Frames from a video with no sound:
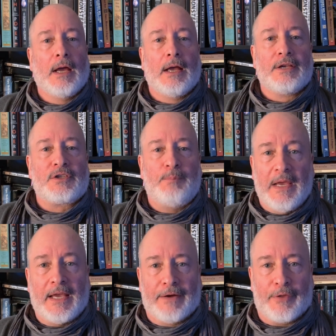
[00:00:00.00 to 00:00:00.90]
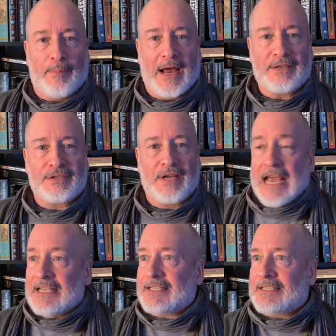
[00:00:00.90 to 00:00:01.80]
Speaking of the best,
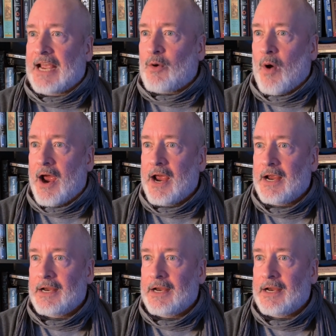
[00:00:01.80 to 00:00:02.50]
segue!